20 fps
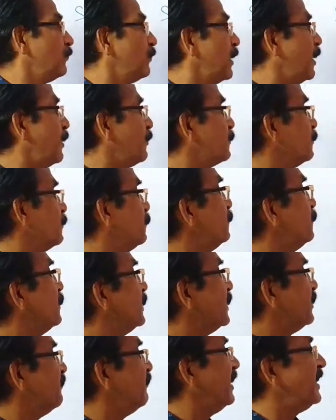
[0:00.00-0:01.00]
we have
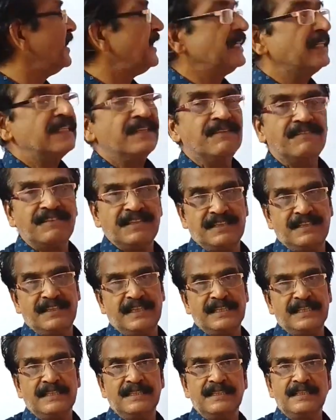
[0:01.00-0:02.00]
to divide with
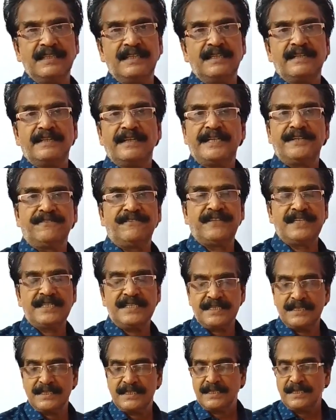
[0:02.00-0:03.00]
that. Right,
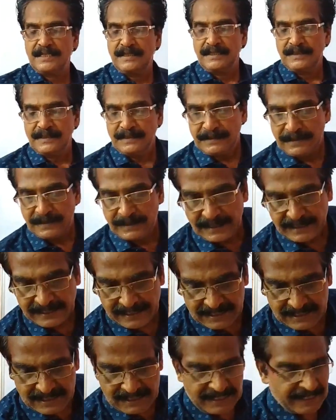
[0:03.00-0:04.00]
friends?
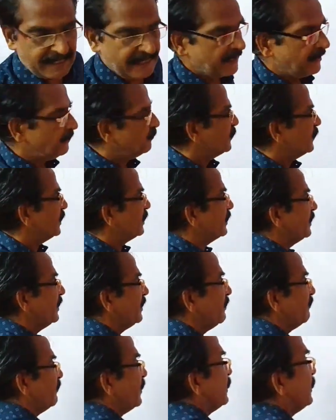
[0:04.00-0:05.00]
Let us see the
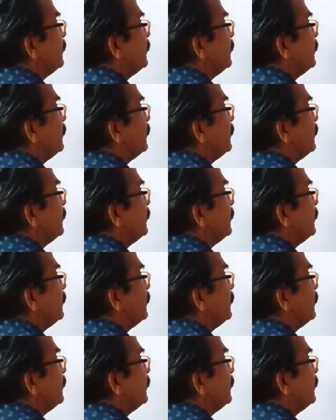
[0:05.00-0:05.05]
third